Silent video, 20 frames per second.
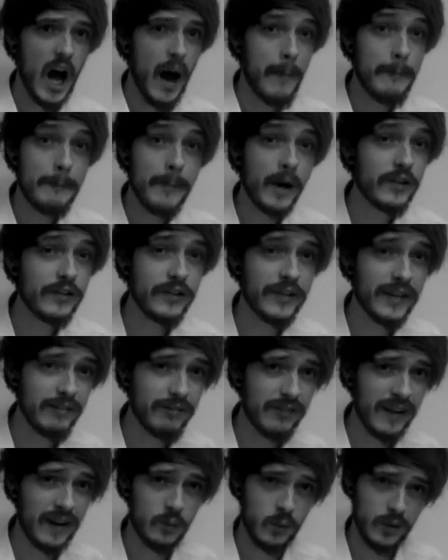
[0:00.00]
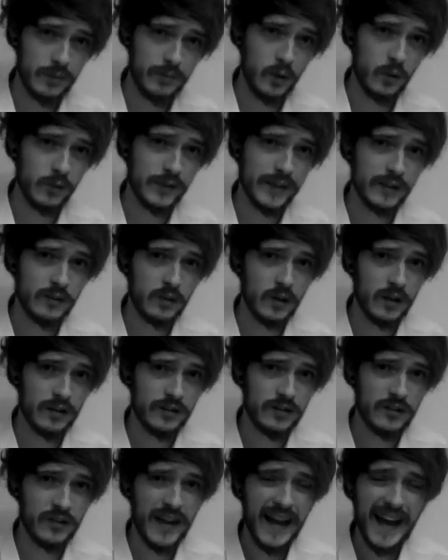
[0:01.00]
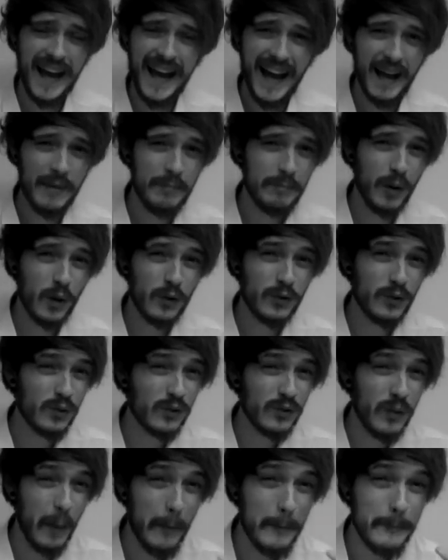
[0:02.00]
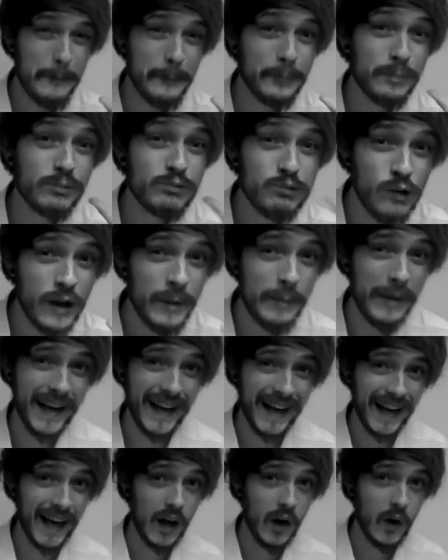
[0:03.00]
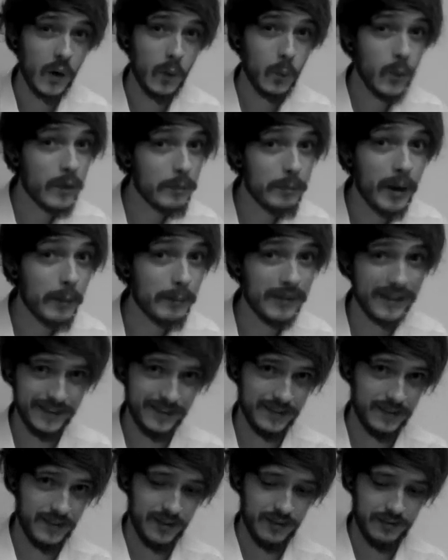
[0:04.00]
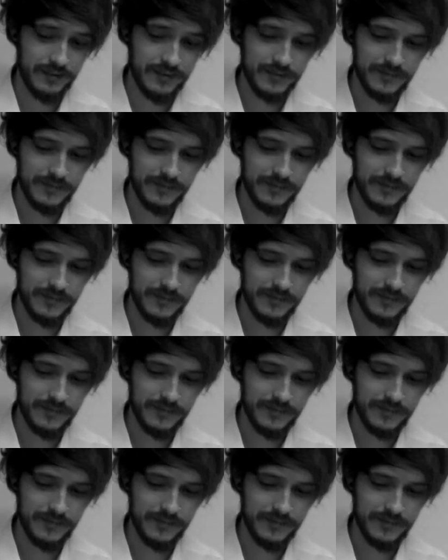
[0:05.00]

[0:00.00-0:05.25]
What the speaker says: a musty flan with mouldy crust, and bottles brimming with bubbly stuff.